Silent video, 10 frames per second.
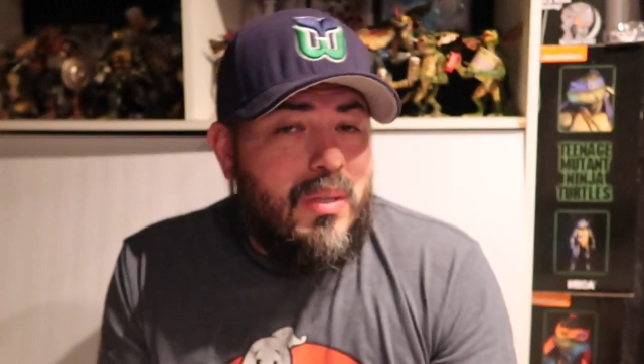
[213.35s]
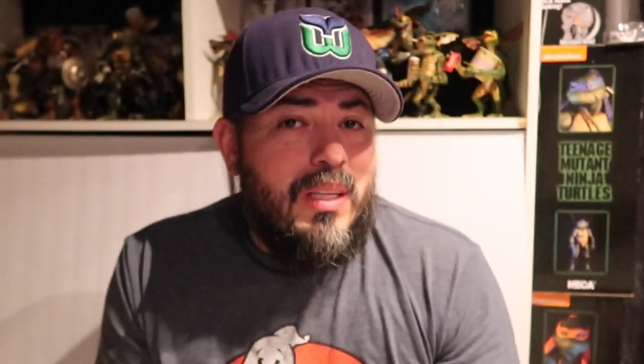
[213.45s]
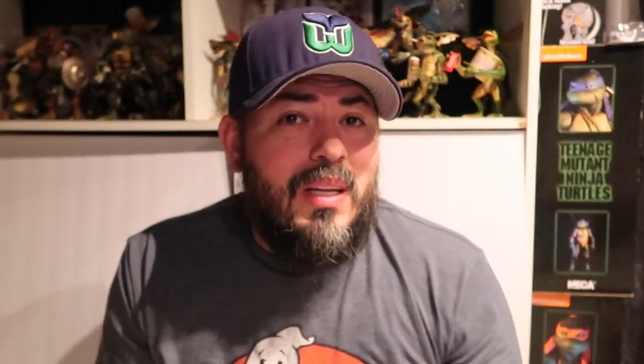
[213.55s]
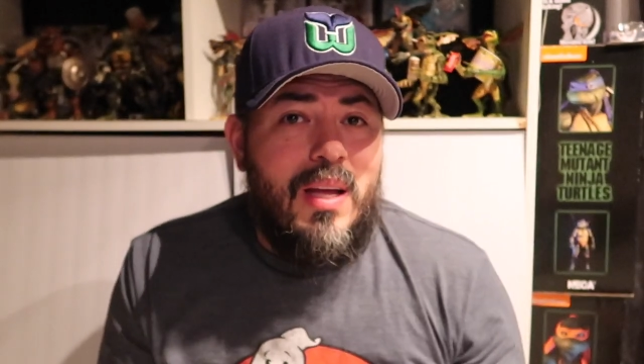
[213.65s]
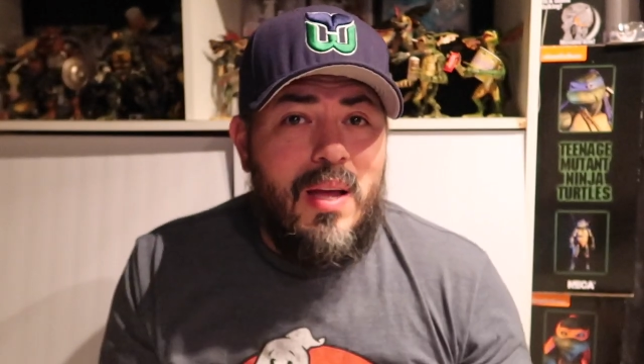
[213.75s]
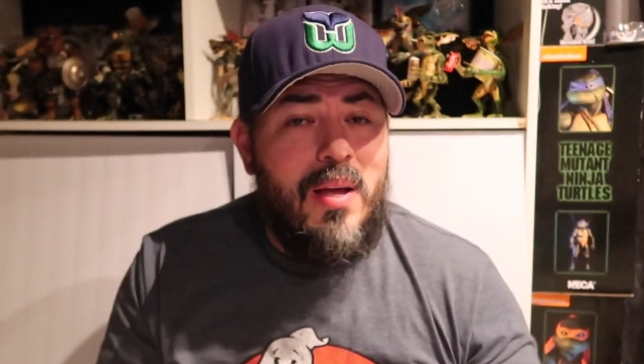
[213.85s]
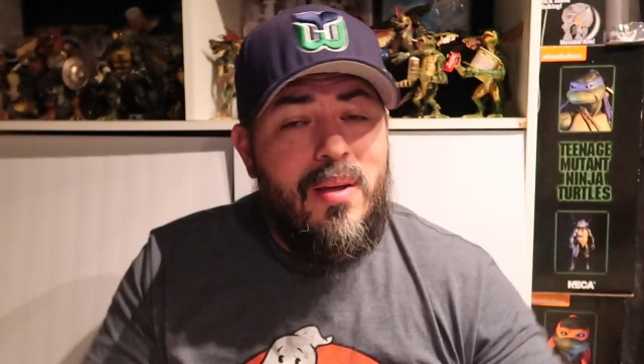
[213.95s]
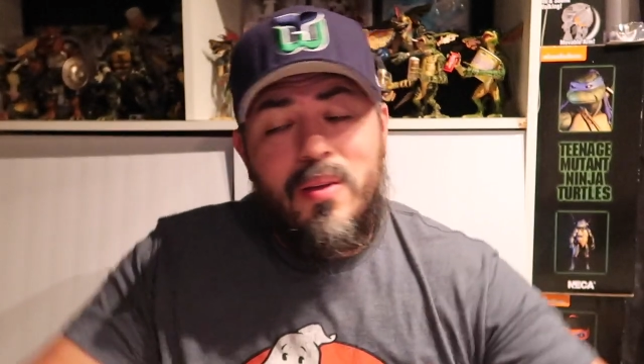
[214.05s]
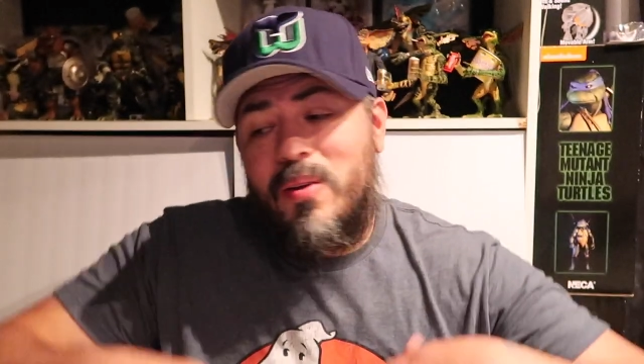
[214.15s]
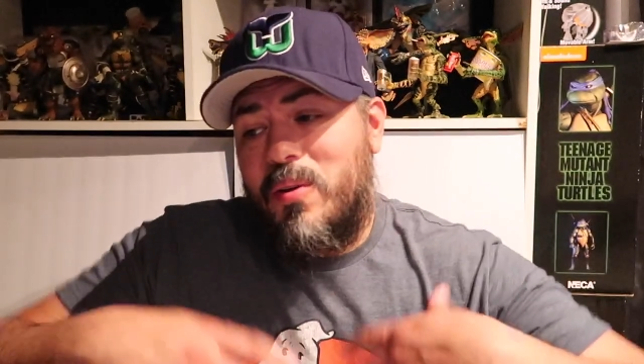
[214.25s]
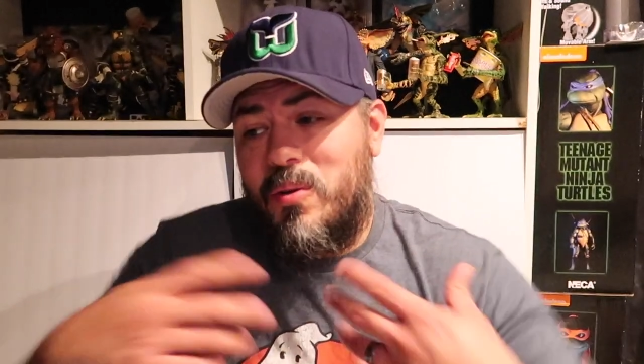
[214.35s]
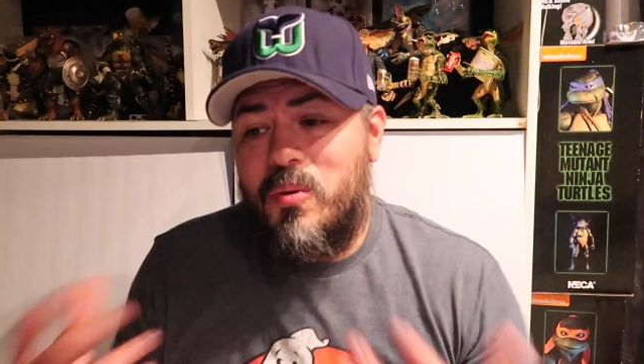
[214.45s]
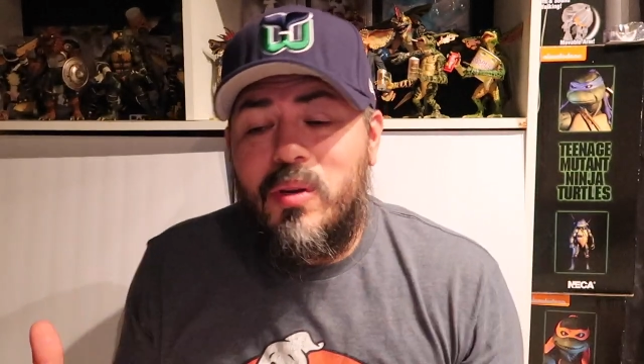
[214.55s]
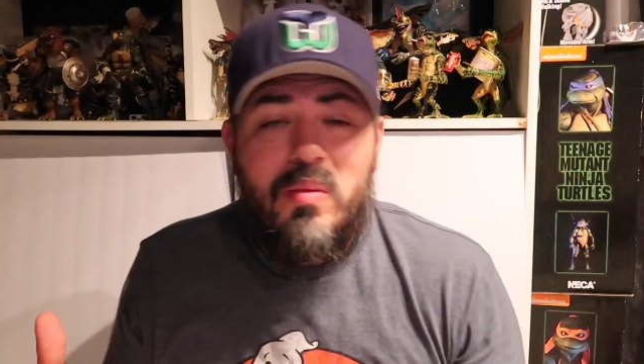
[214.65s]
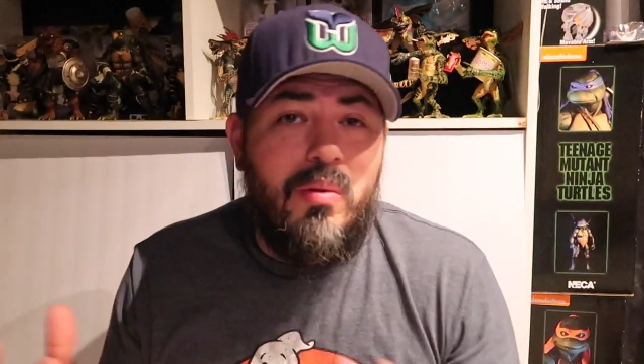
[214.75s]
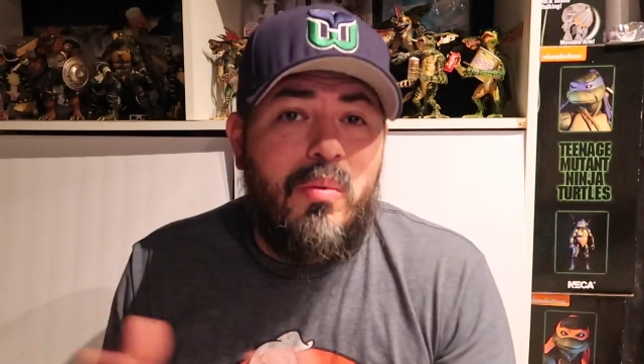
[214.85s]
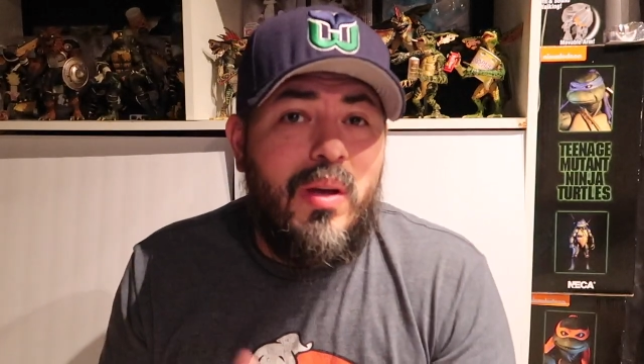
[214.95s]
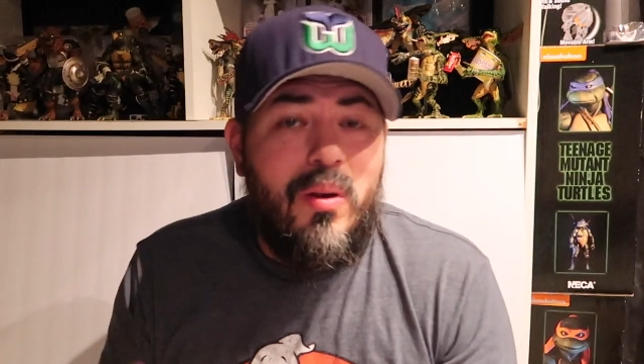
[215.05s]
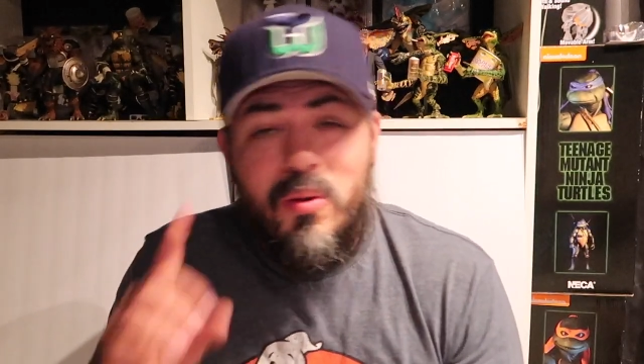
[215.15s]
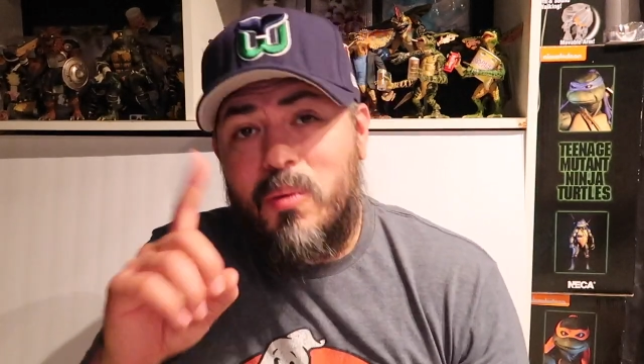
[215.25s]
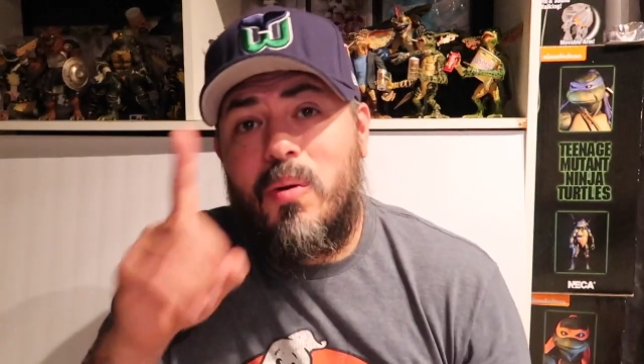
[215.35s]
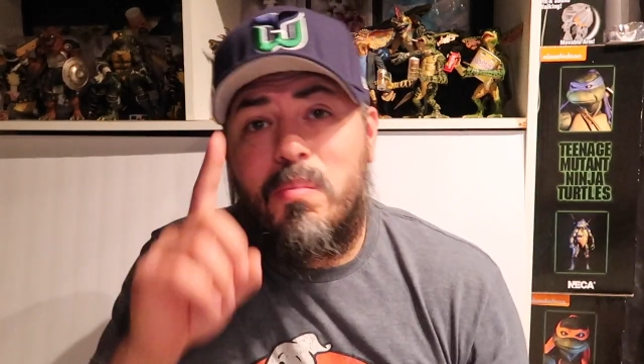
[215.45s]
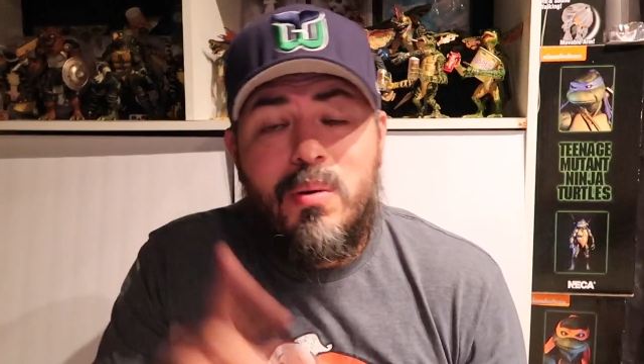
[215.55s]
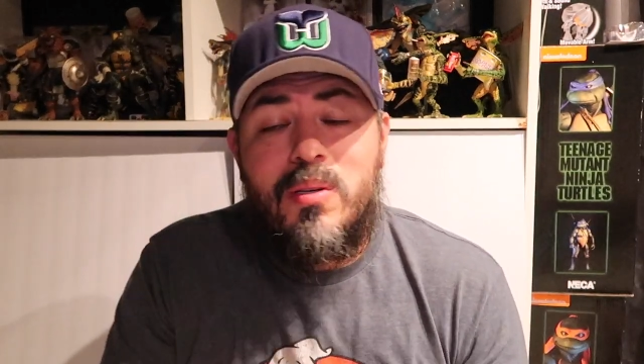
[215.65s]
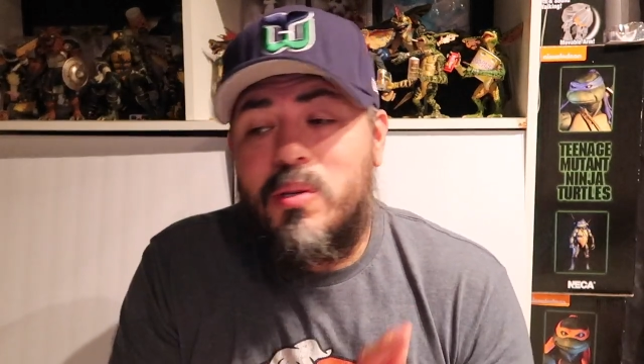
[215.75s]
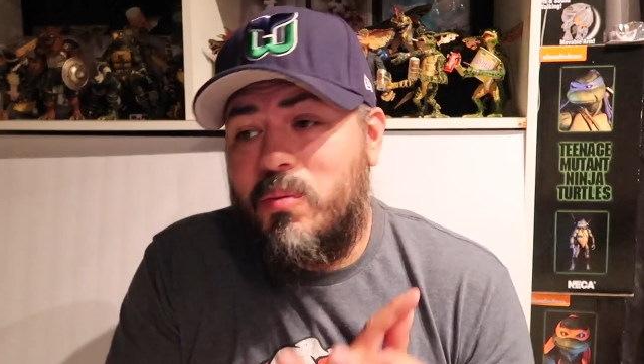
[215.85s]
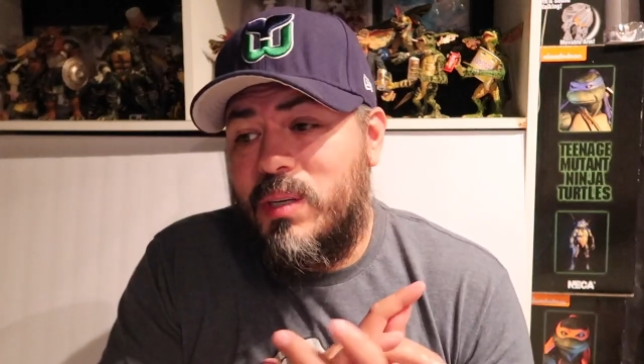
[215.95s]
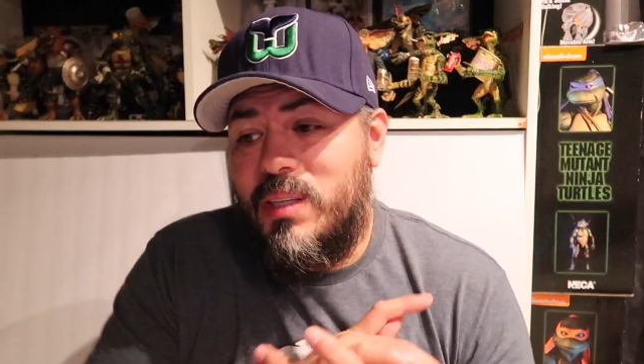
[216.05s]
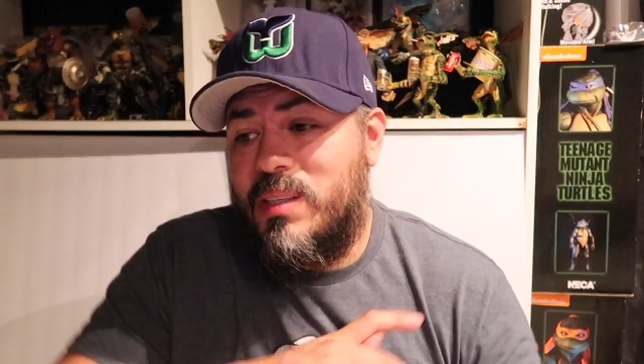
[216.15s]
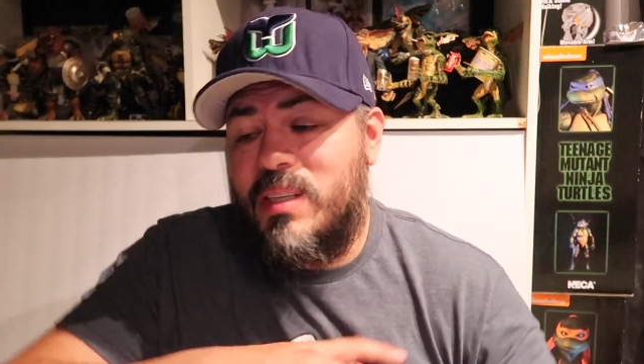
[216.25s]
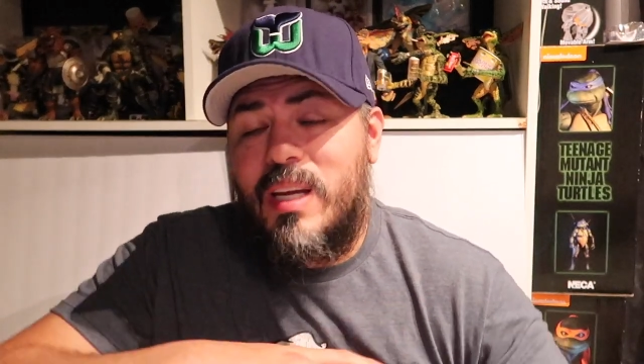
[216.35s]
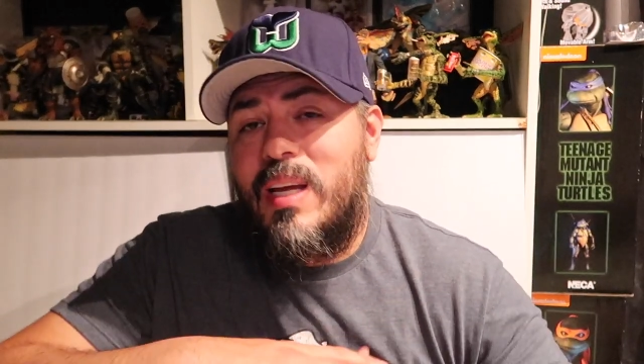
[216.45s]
when, you know, you do a giveaway and only one person wins,